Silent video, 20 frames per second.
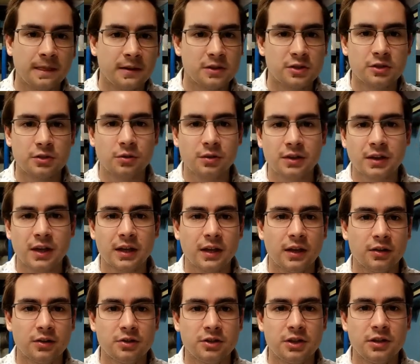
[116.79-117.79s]
store that
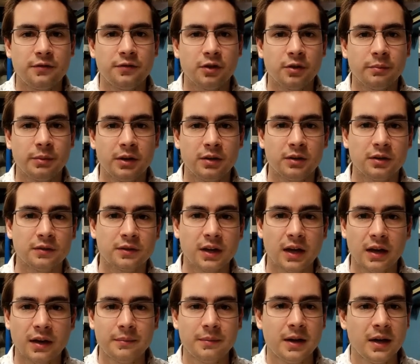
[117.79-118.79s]
energy for a period of
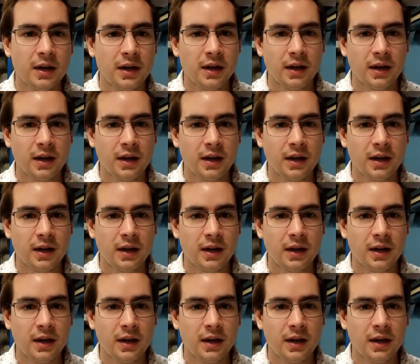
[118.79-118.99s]
time,